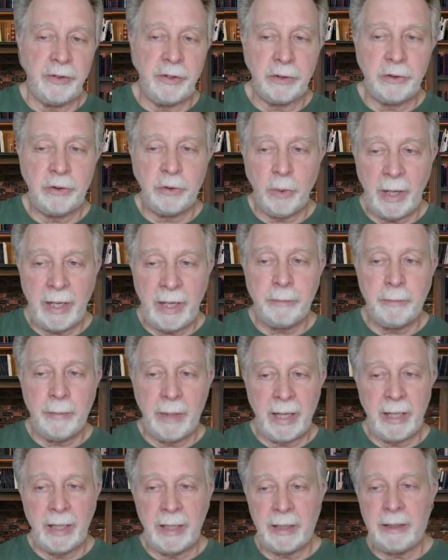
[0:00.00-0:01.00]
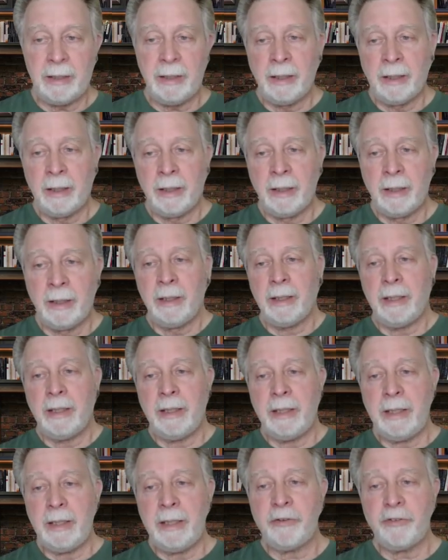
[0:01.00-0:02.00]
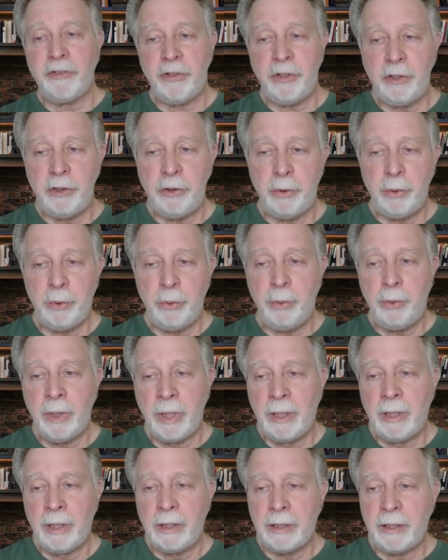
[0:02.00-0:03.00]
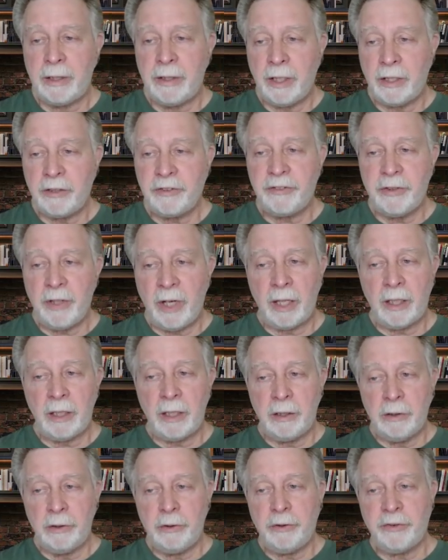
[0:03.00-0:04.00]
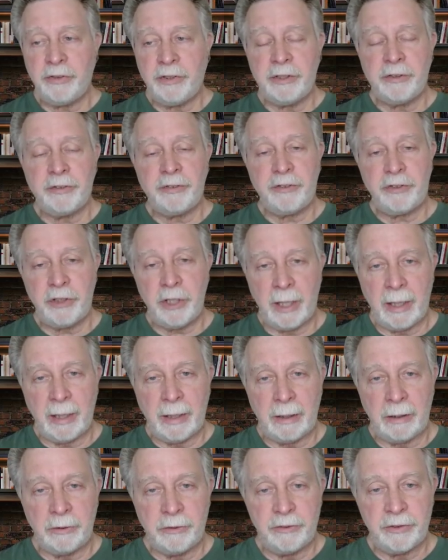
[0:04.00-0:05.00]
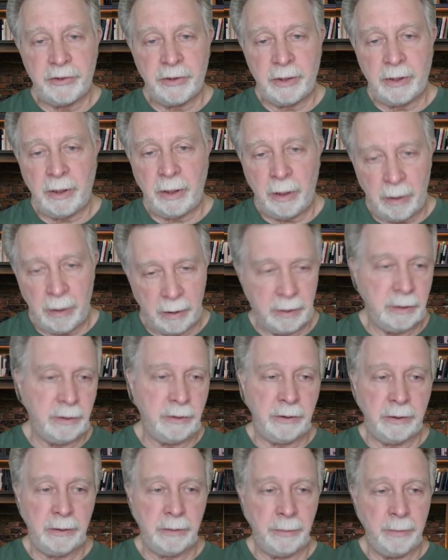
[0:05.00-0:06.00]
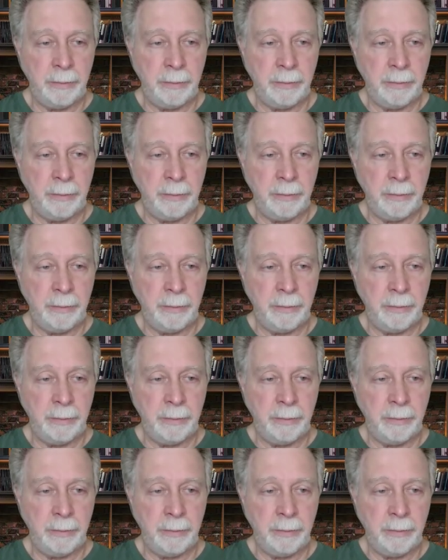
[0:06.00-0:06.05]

the great man is who does not lose his child's heart.